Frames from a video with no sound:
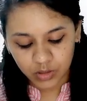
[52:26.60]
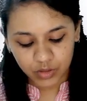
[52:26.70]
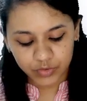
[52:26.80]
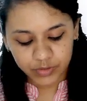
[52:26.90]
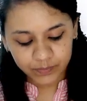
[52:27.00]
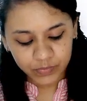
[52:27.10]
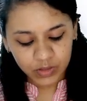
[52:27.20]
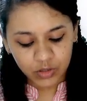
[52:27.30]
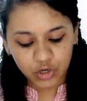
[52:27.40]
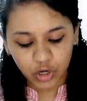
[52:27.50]
Okay.
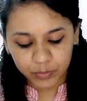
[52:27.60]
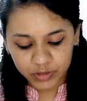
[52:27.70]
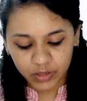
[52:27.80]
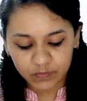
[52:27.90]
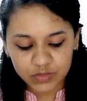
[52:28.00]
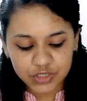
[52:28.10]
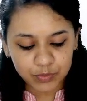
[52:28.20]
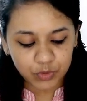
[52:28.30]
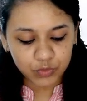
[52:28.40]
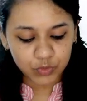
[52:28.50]
Corporate governance
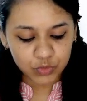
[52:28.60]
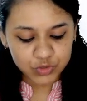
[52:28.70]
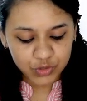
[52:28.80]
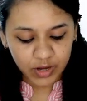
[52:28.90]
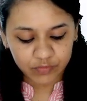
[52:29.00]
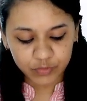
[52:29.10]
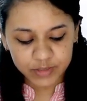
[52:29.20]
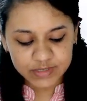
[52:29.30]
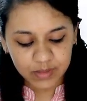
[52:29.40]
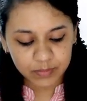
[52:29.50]
report will also have to
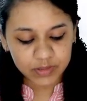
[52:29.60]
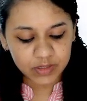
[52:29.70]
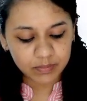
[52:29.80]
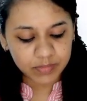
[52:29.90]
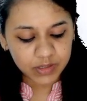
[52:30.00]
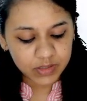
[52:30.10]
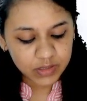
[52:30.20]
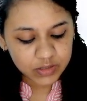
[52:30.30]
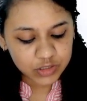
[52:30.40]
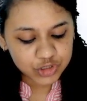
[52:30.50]
be submitted, but
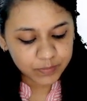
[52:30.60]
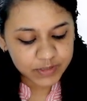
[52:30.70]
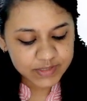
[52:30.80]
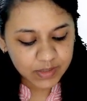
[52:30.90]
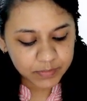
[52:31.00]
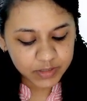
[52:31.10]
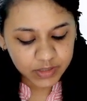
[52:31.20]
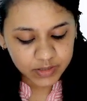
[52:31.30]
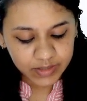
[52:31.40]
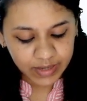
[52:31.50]
it should be submitted
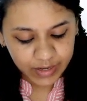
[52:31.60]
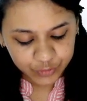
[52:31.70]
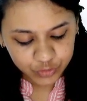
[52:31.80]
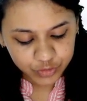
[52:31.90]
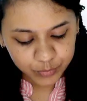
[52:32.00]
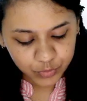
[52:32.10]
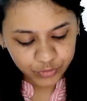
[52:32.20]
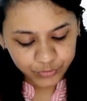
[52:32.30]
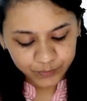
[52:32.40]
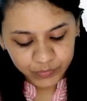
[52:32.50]
in the annual
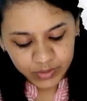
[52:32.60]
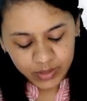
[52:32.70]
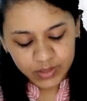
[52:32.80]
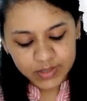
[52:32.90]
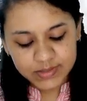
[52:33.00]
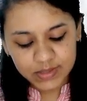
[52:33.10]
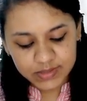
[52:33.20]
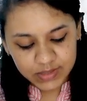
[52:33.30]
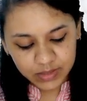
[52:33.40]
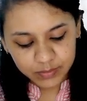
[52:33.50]
report.
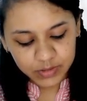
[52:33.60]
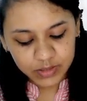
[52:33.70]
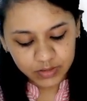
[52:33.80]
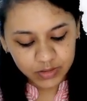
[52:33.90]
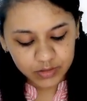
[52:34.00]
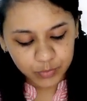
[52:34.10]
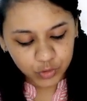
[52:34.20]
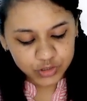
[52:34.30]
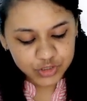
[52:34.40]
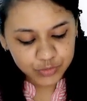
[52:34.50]
Sustainability
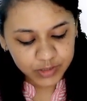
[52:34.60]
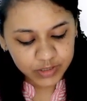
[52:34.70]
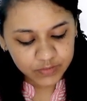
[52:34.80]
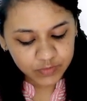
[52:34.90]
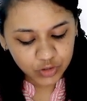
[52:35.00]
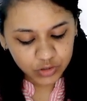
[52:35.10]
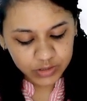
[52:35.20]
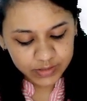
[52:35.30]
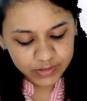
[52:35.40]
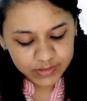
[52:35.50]
report is to be given not
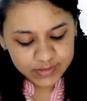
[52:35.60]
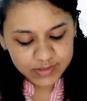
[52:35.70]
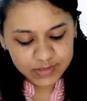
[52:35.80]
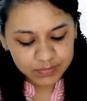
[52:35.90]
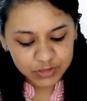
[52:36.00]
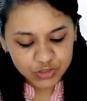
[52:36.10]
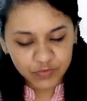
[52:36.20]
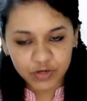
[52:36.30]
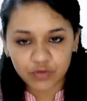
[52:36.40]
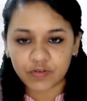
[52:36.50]
later than 6 months of
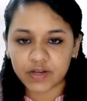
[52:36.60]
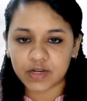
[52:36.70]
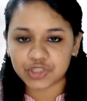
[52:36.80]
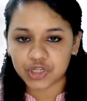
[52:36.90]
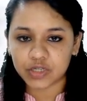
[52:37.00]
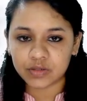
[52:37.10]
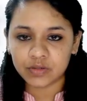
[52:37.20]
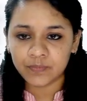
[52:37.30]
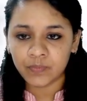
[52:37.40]
end of financial year.